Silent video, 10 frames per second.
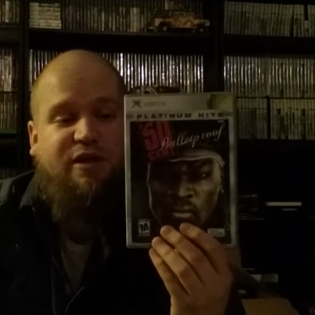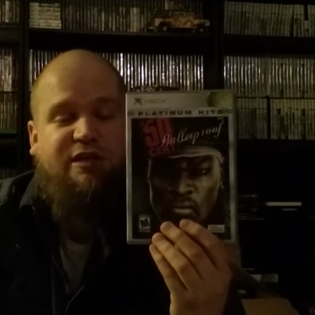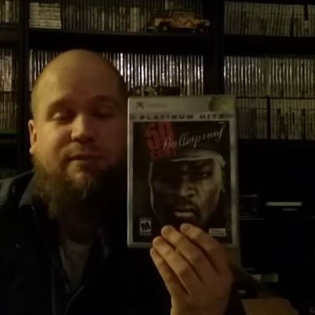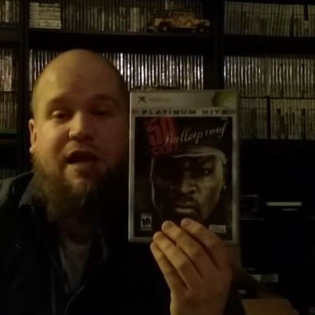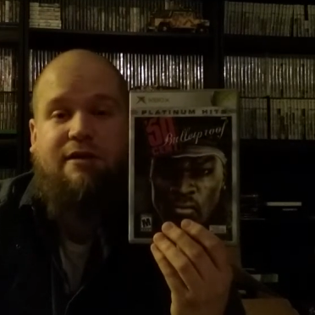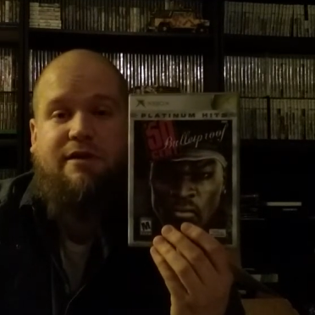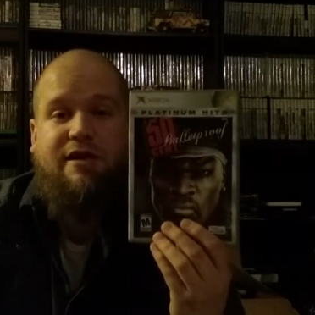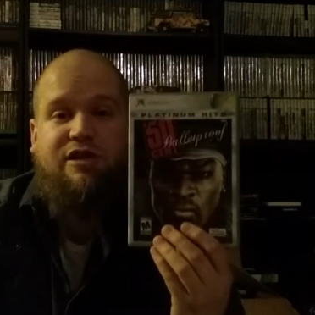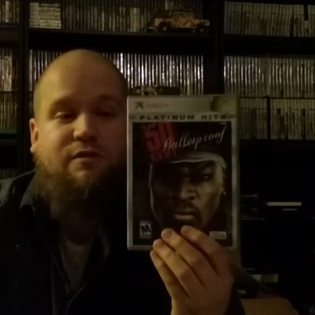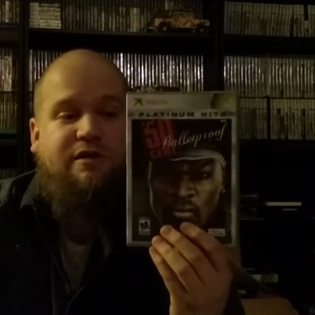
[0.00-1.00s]
but this Platinum
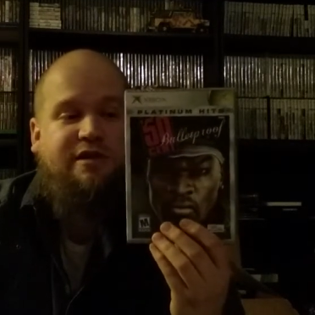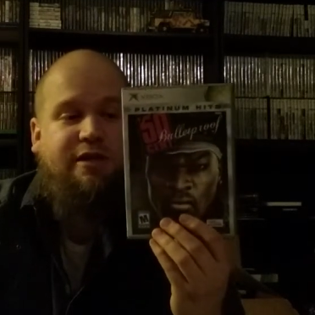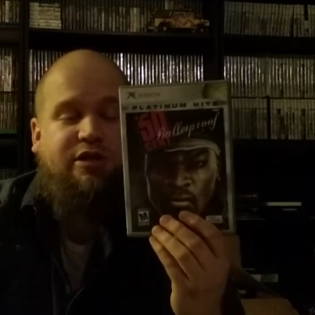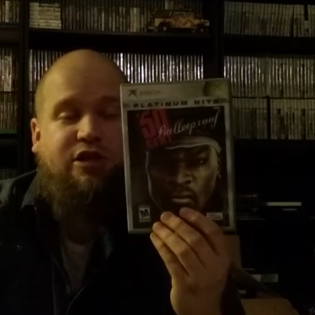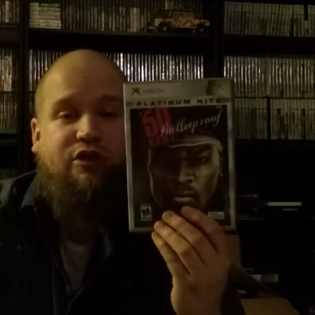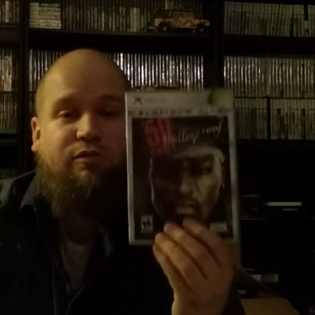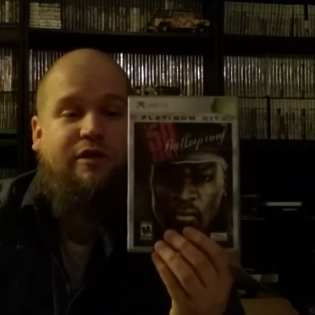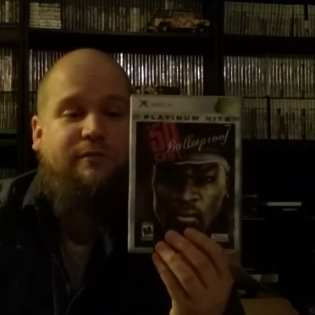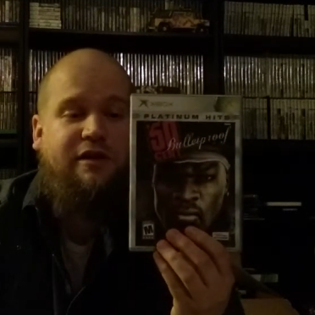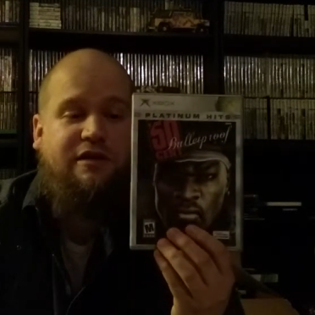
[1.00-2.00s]
Hits one is
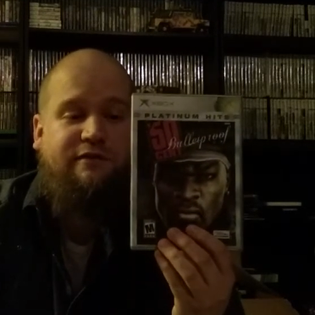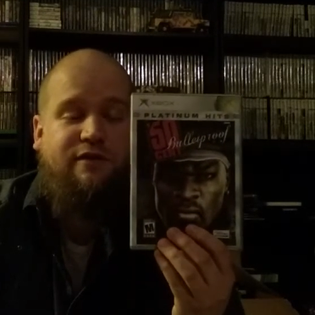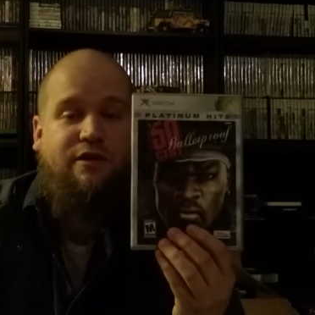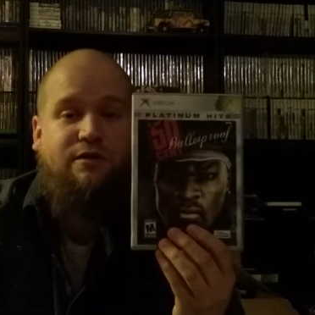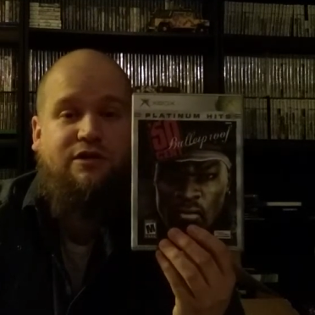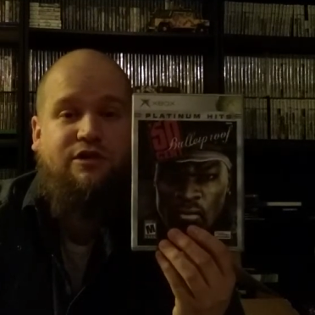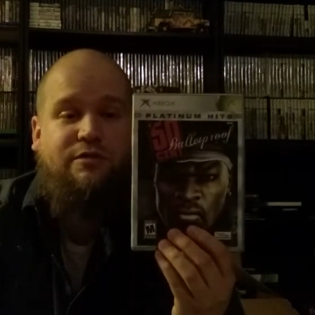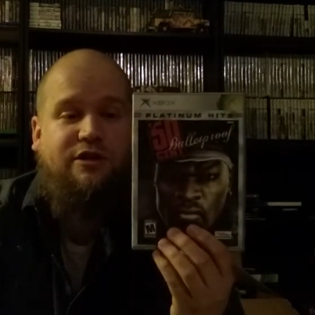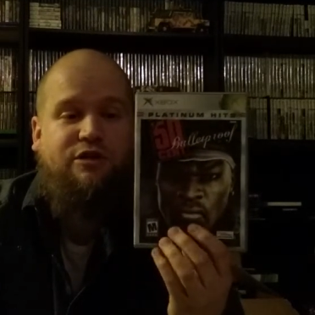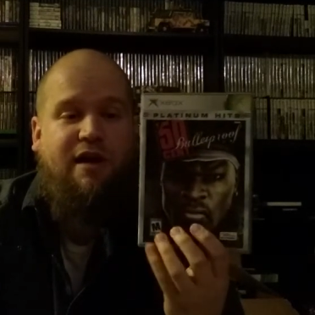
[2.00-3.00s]
extremely difficult to
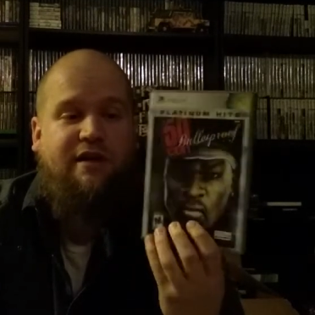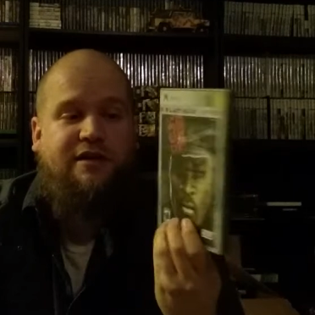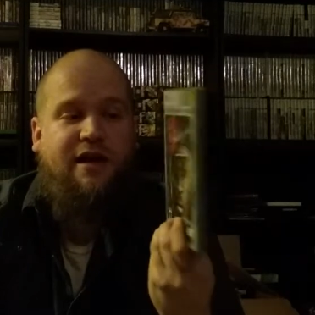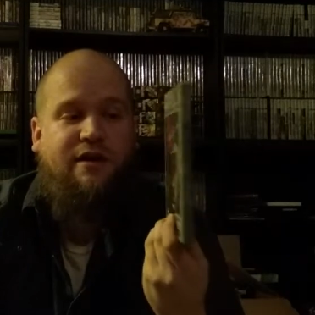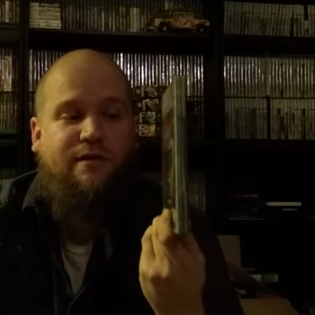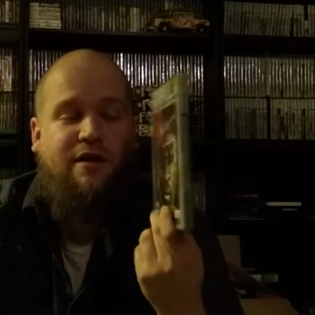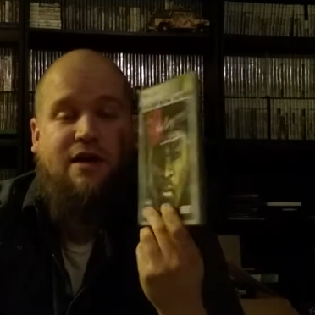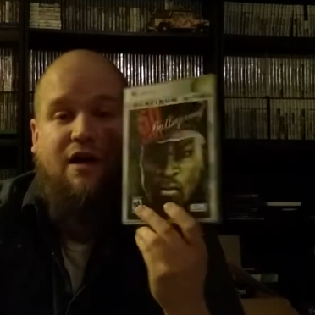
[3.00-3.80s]
uh, track down.